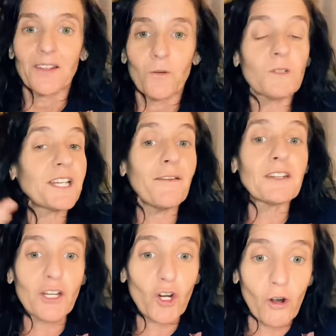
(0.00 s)
was
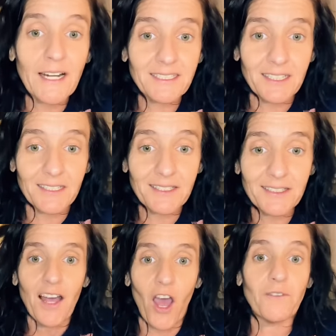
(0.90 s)
having a
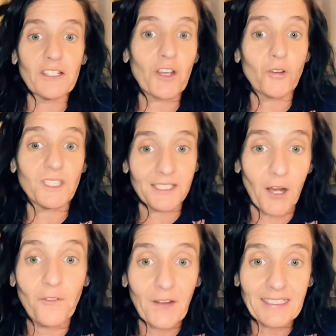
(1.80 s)
crisis of his own
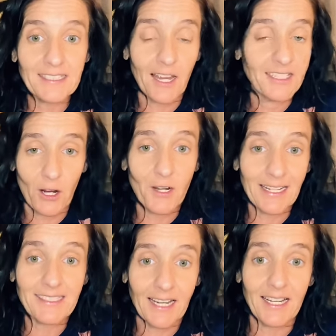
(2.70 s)
self, his own
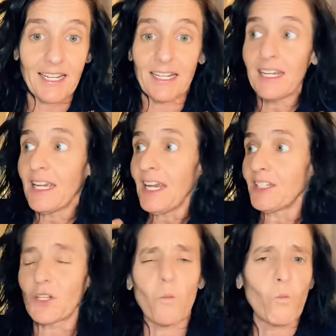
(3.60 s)
identity,
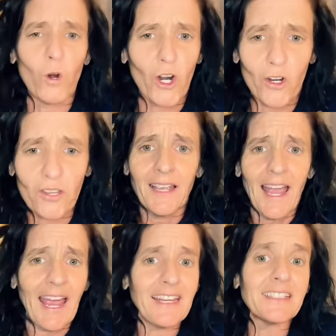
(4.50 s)
his own worth.
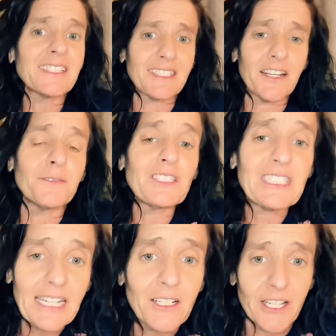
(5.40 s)
And instead of
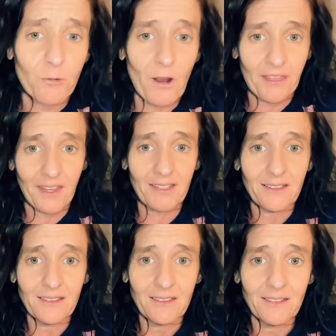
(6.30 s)
dealing with it,
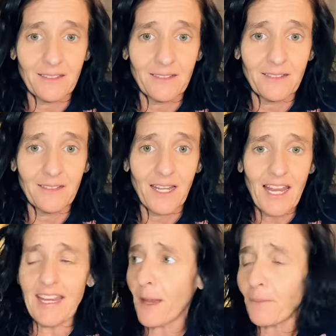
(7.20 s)

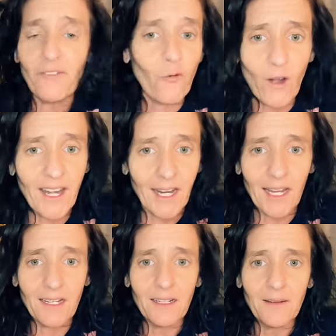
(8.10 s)
he kept avoiding
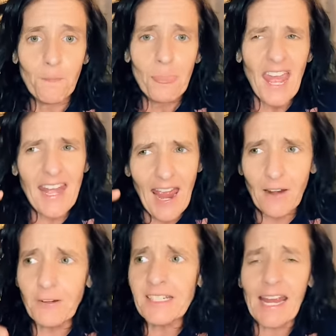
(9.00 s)
it. And
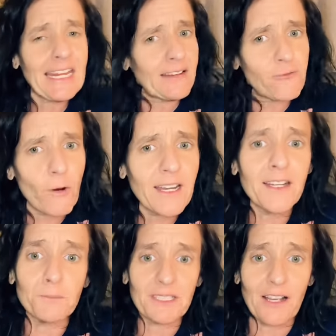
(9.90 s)
every day he avoided
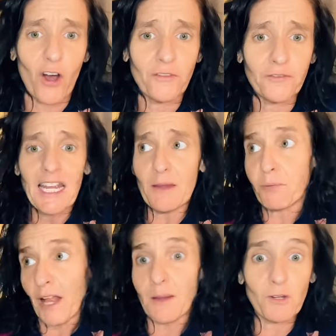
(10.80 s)
himself, he
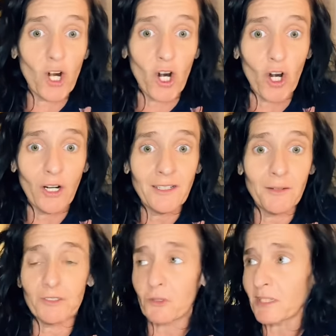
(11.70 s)
blamed her
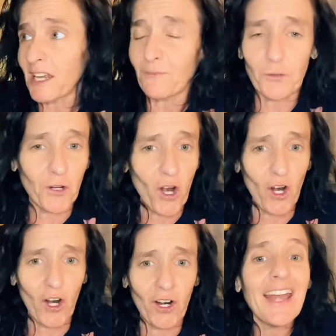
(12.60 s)
and was resentful to
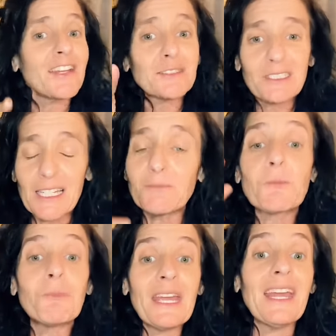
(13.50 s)
her. And he
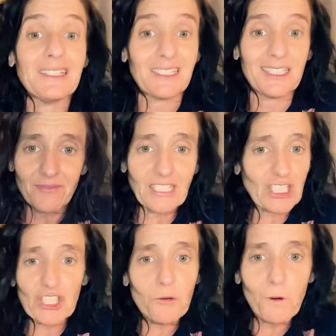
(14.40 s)
seemed pissed that
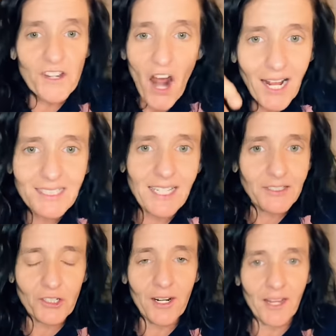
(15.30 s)
she would not
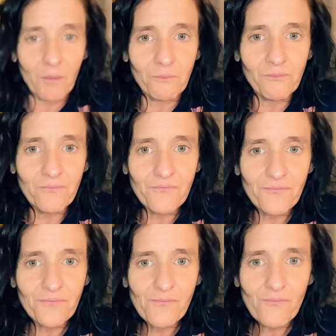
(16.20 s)
center him
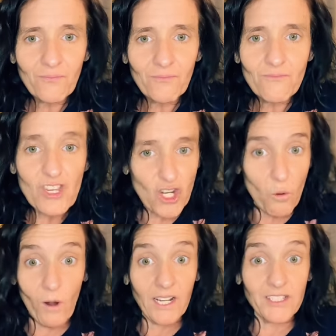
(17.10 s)
she
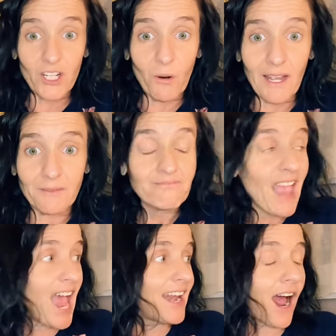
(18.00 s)
wouldn't do it.
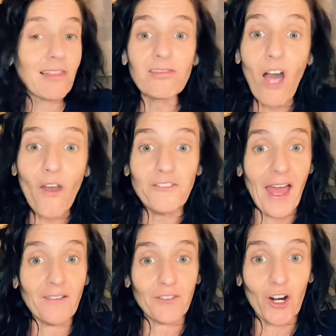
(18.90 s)
And I love
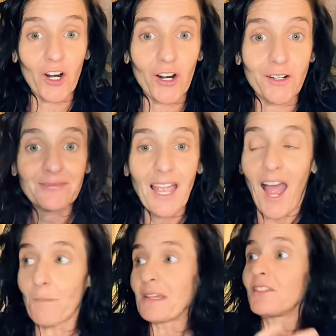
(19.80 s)
that for her. I
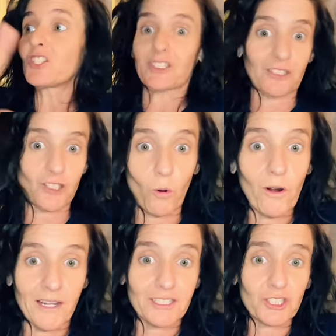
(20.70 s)
mean, the
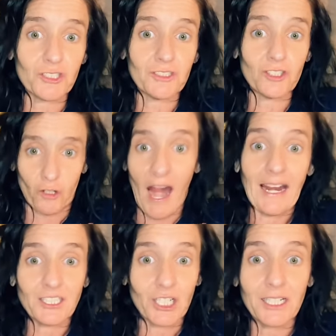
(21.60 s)
story is
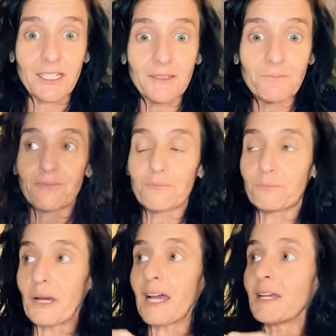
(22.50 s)
tragic,
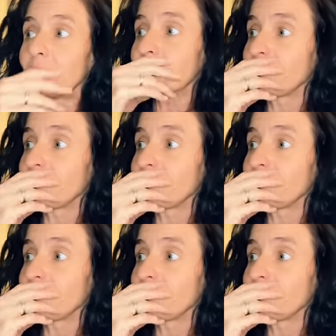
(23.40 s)
but